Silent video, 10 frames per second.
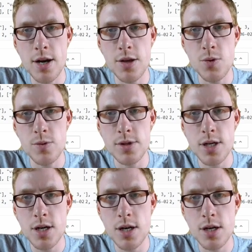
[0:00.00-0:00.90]

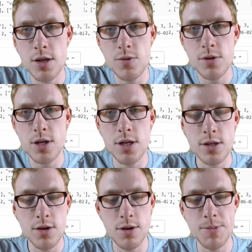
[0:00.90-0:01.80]
user is
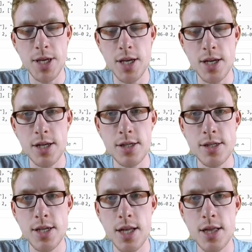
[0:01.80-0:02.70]
going to be
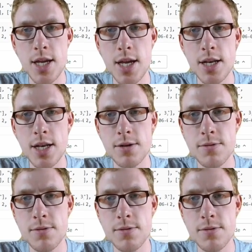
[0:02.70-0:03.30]
sale date,